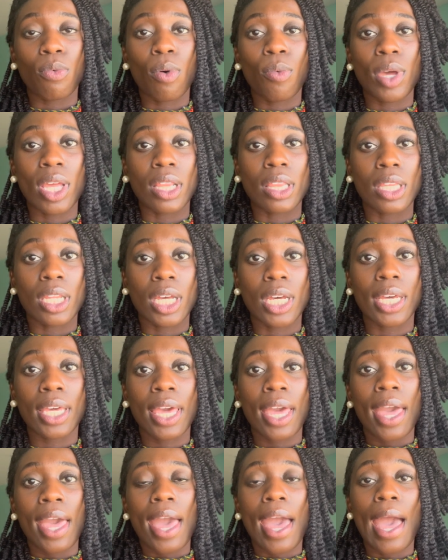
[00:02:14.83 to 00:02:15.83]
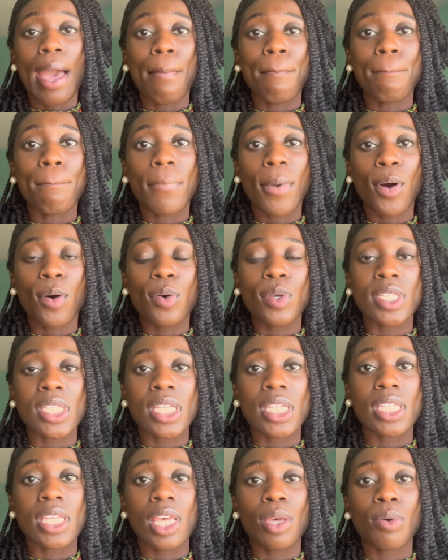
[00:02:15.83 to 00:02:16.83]
When we look at
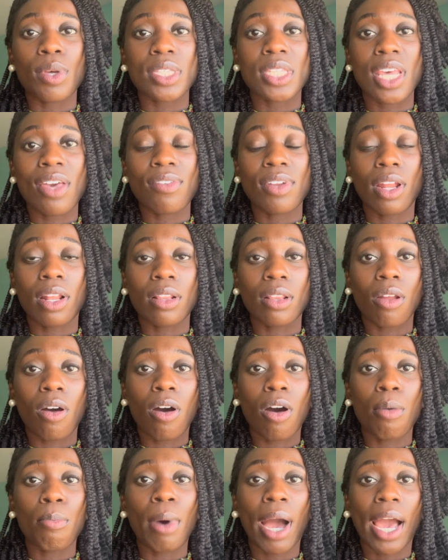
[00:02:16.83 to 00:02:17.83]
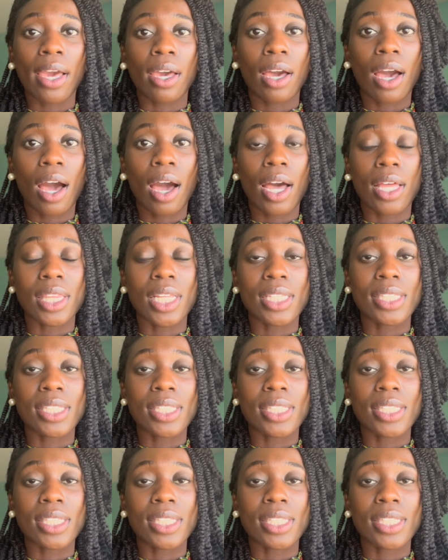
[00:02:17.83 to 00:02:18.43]
Moses, he was given a law by God,